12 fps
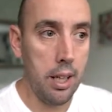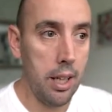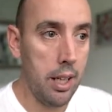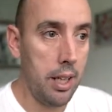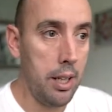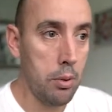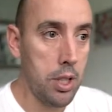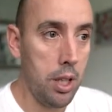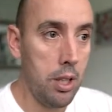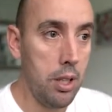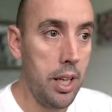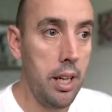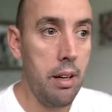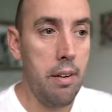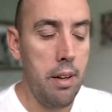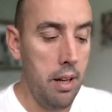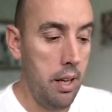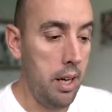little target.
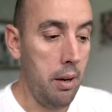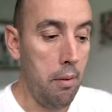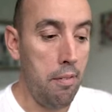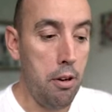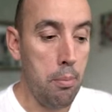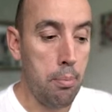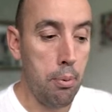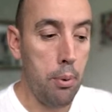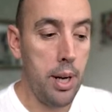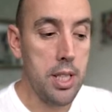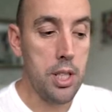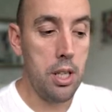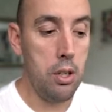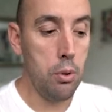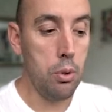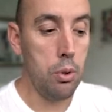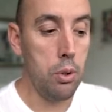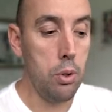Now if you press
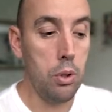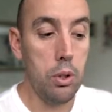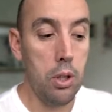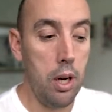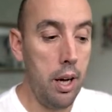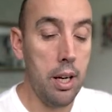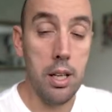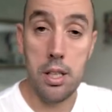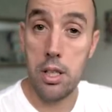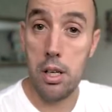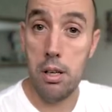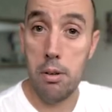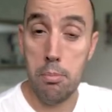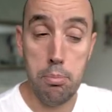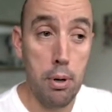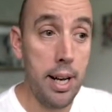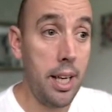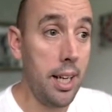your
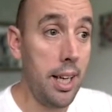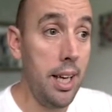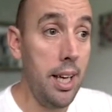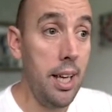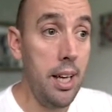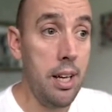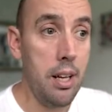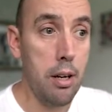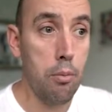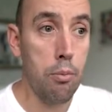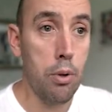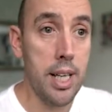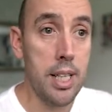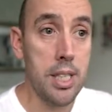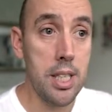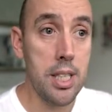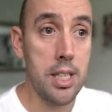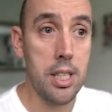bracket key, it
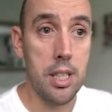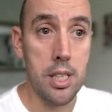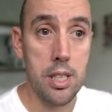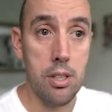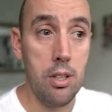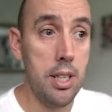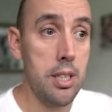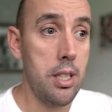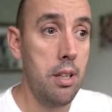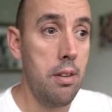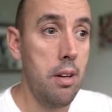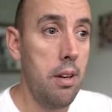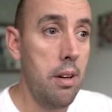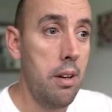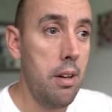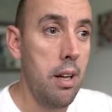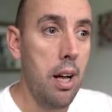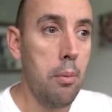raises the size,
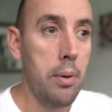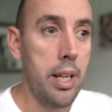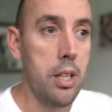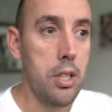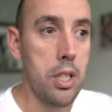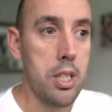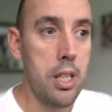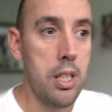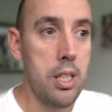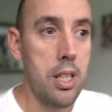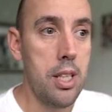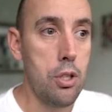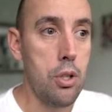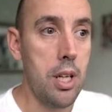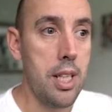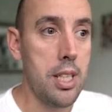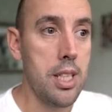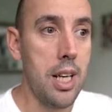and we can just
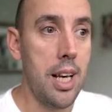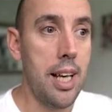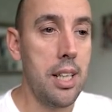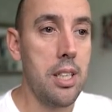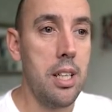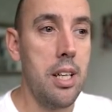literally select